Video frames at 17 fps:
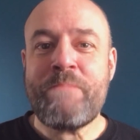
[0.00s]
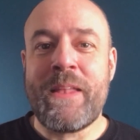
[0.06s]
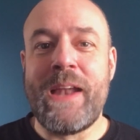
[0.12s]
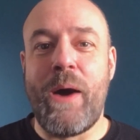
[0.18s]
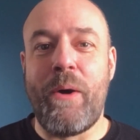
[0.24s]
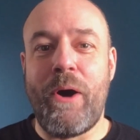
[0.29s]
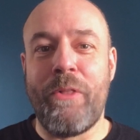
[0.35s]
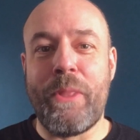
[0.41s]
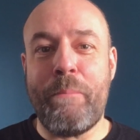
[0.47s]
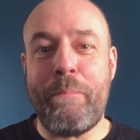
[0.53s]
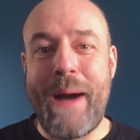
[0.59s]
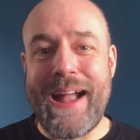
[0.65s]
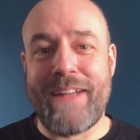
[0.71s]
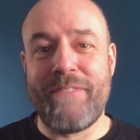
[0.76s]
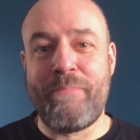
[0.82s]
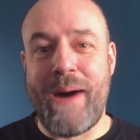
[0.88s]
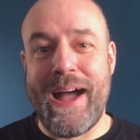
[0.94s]
Now, on the
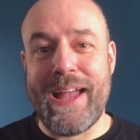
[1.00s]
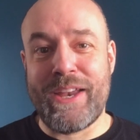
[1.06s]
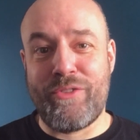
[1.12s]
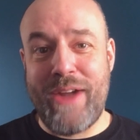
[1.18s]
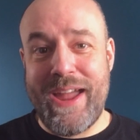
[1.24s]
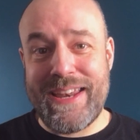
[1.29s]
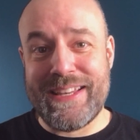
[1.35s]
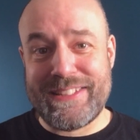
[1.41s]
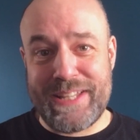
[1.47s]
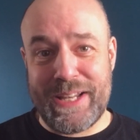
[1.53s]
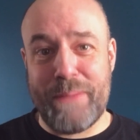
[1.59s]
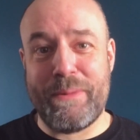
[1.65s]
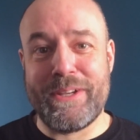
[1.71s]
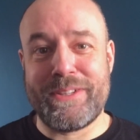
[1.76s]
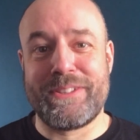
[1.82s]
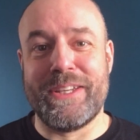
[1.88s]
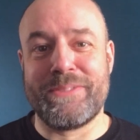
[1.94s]
back of my grading
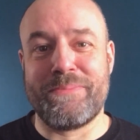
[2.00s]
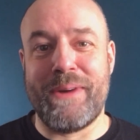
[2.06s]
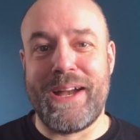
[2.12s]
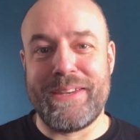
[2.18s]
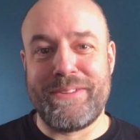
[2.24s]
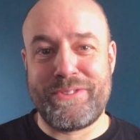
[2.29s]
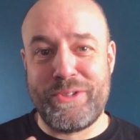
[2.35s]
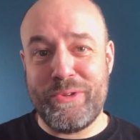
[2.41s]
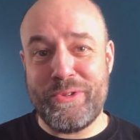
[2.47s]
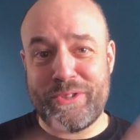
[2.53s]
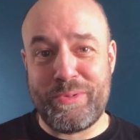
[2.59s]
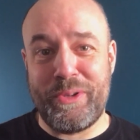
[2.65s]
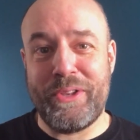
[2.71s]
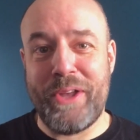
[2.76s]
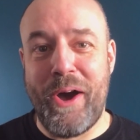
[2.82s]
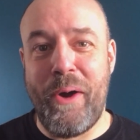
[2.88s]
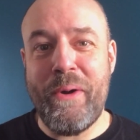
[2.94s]
syllabus, as my students
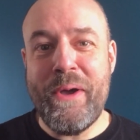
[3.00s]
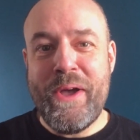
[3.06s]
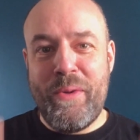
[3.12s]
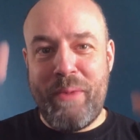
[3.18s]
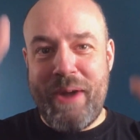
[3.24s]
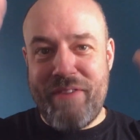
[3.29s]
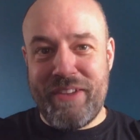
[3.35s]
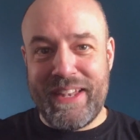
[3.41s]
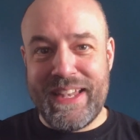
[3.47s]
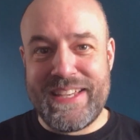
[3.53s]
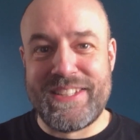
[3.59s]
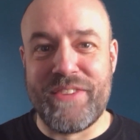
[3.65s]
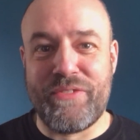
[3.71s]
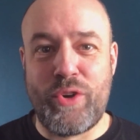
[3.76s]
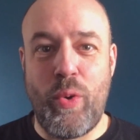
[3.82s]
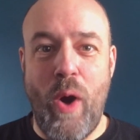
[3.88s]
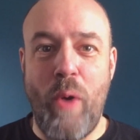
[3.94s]
will know, we have a
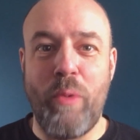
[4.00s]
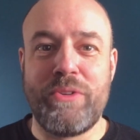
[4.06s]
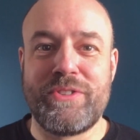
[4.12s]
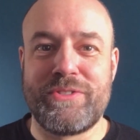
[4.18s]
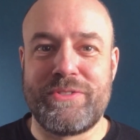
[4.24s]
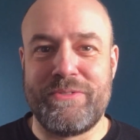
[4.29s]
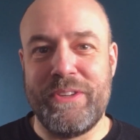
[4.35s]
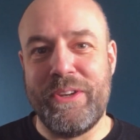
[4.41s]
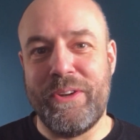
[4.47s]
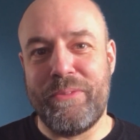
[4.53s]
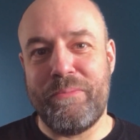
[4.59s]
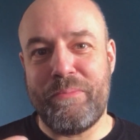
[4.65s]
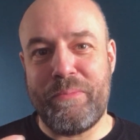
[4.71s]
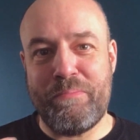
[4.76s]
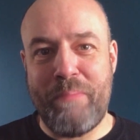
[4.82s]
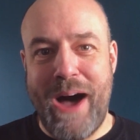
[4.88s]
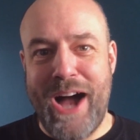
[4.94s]
list of quotes, you know,
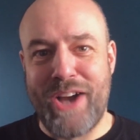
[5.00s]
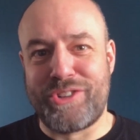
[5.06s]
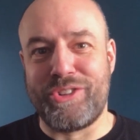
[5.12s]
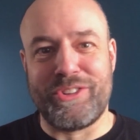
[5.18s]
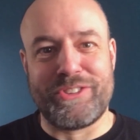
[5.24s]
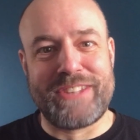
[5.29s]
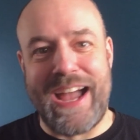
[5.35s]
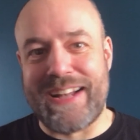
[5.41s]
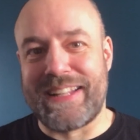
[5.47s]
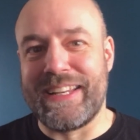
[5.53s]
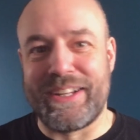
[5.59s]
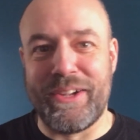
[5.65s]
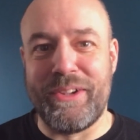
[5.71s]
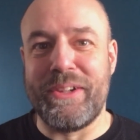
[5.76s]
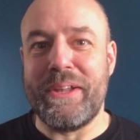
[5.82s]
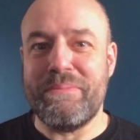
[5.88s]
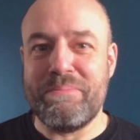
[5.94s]
martial,
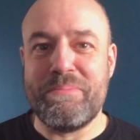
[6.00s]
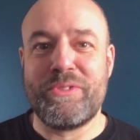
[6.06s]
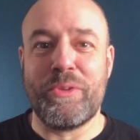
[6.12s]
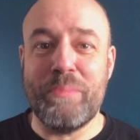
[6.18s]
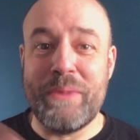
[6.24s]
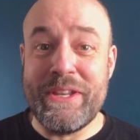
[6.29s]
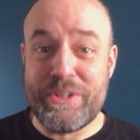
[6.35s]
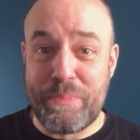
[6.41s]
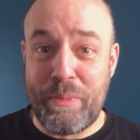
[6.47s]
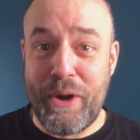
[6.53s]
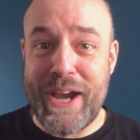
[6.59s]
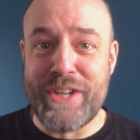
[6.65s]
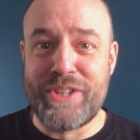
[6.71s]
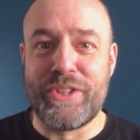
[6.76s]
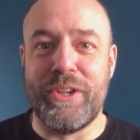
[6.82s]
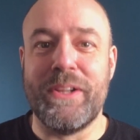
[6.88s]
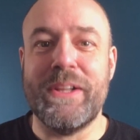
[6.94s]
tactical, and some
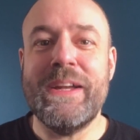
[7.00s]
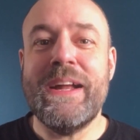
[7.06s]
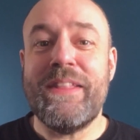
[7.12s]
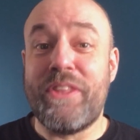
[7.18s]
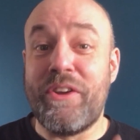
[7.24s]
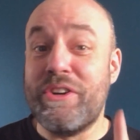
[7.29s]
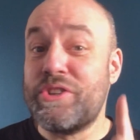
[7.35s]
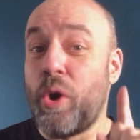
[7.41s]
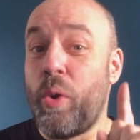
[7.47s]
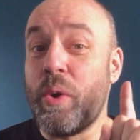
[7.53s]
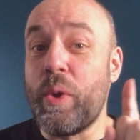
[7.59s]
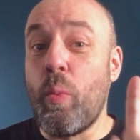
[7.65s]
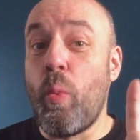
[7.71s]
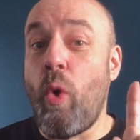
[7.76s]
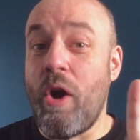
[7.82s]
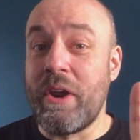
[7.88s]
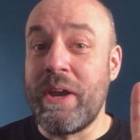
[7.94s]
inspirational. There is only
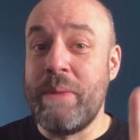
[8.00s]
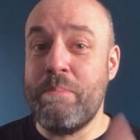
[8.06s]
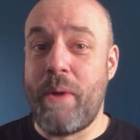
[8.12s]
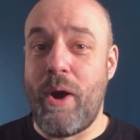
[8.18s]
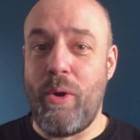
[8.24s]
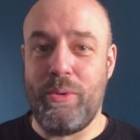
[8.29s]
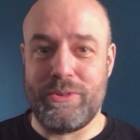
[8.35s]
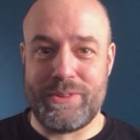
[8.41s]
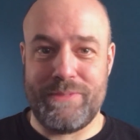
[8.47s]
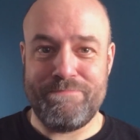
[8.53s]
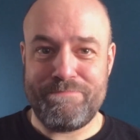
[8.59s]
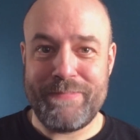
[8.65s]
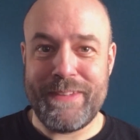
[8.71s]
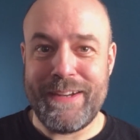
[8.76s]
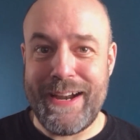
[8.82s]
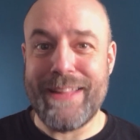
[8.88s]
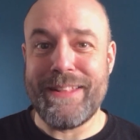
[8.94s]
one in bold,
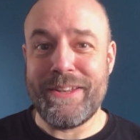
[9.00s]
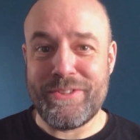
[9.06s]
right?